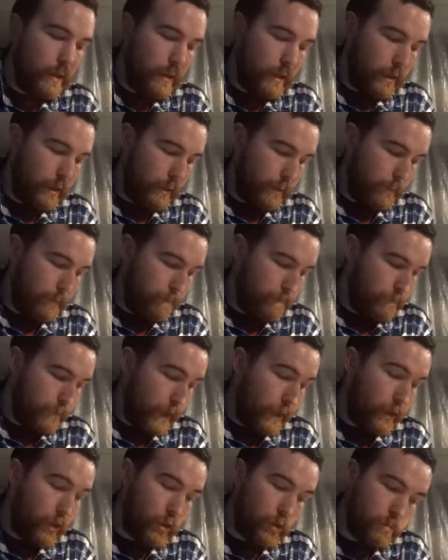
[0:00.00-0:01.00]
Um,
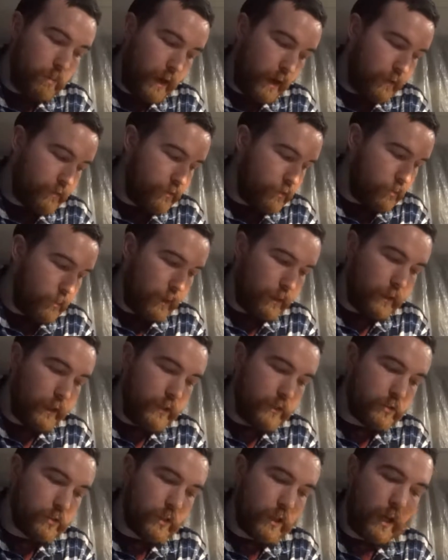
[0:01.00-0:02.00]
I heard back from my
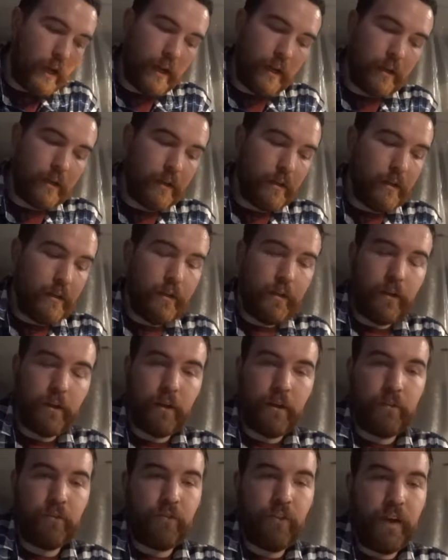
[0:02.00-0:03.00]
laser guy
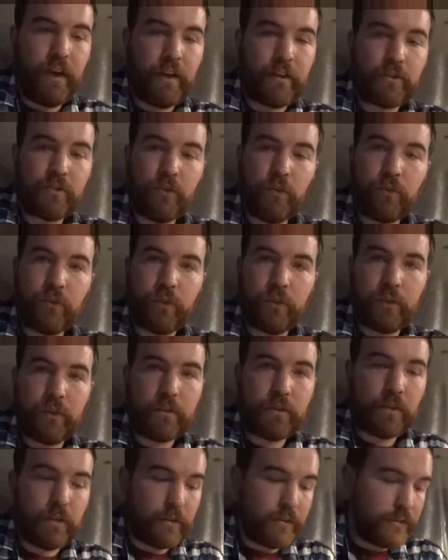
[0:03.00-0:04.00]
uh, Vance over
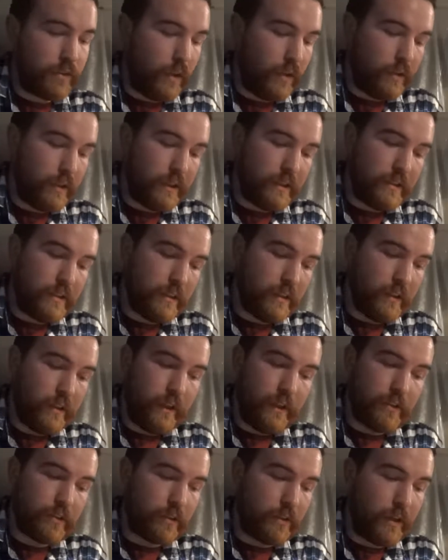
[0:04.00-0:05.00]
at Salt Lake City
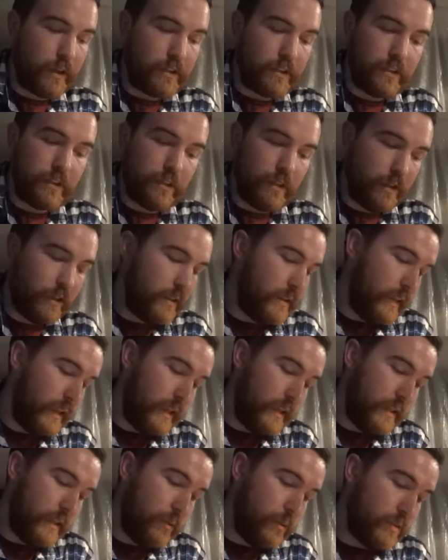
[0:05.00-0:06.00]
Laser Etch
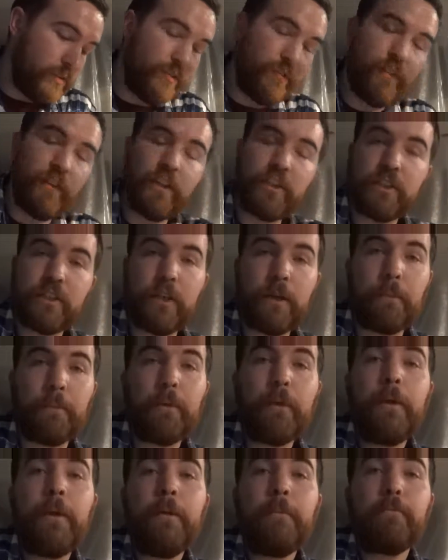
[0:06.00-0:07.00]
that it was finished up
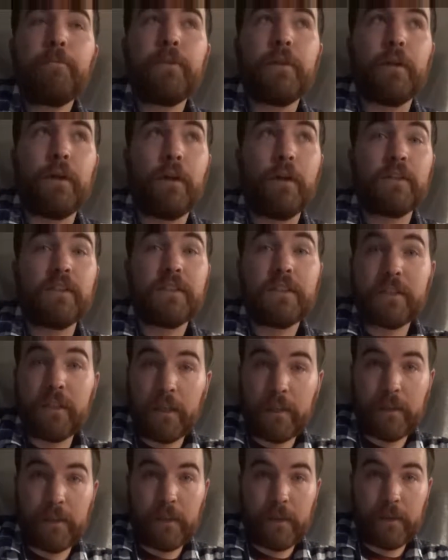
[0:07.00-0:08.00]
on
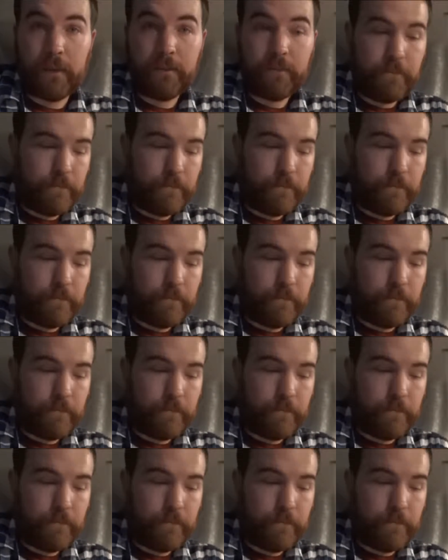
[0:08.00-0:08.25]
Sunday.